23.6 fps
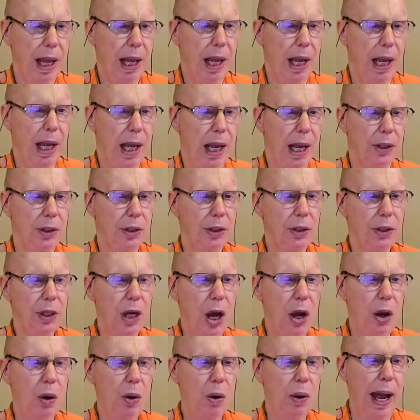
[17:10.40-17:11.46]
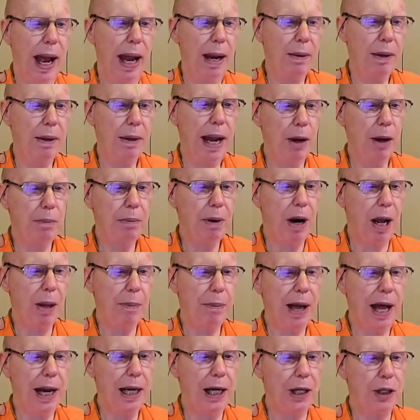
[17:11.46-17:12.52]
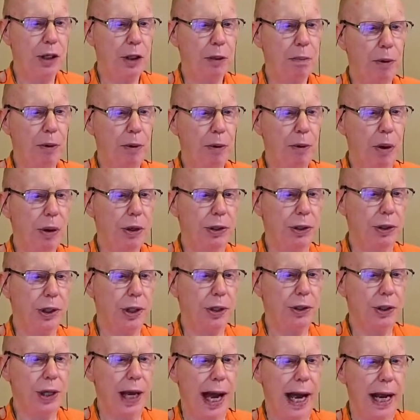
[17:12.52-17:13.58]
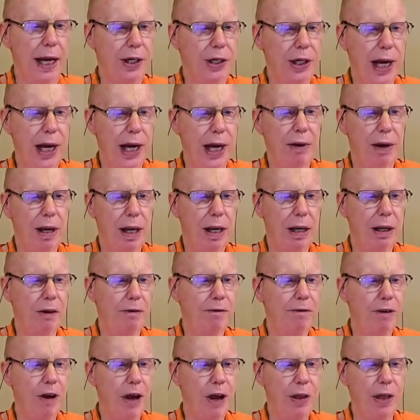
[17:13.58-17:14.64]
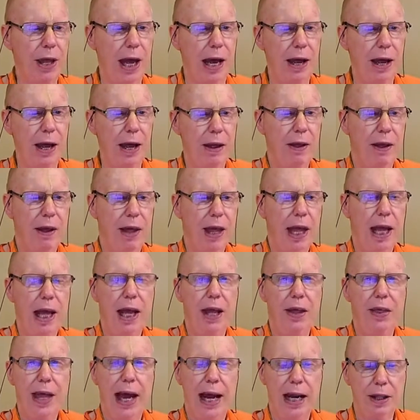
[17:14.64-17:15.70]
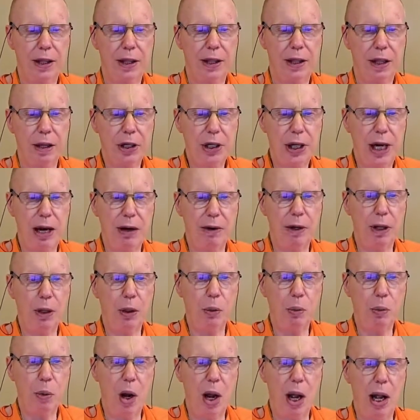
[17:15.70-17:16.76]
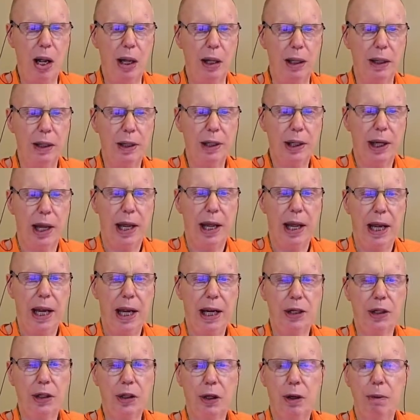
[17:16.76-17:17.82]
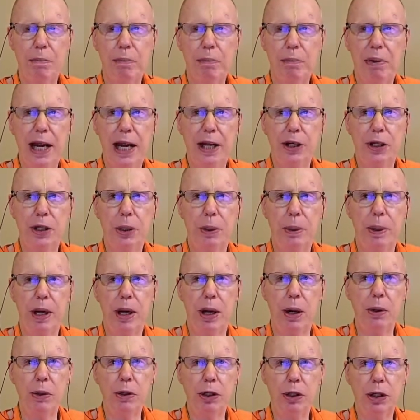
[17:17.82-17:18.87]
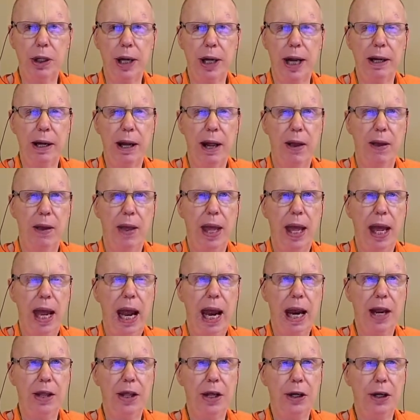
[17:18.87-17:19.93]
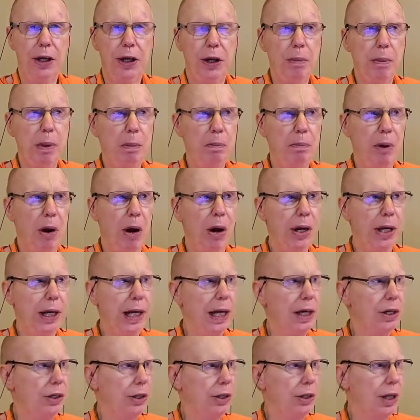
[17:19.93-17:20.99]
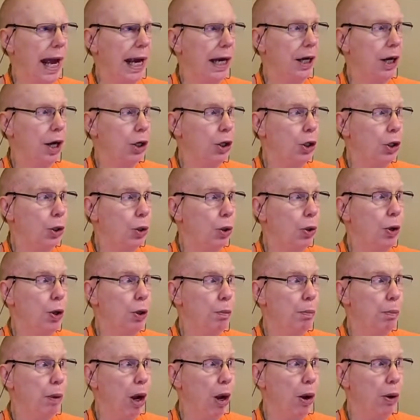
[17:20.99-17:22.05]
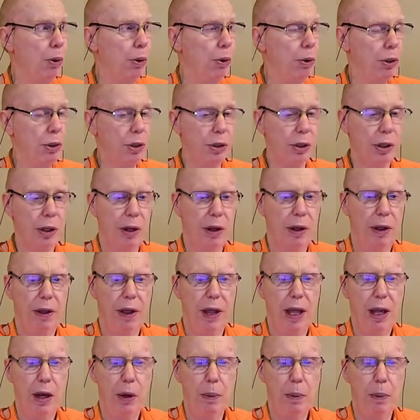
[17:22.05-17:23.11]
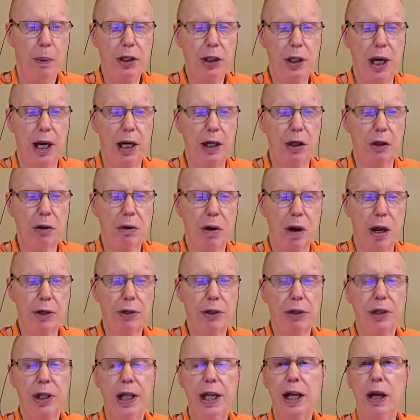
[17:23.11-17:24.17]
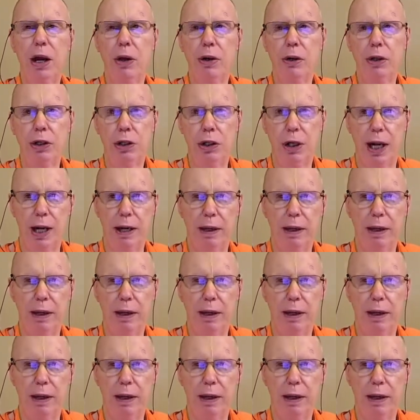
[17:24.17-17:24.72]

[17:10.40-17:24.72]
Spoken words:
So, and now Prabhupada explores this idea a little further, that the material world is compared to an ocean, and the human body is like a good boat which can cross the ocean,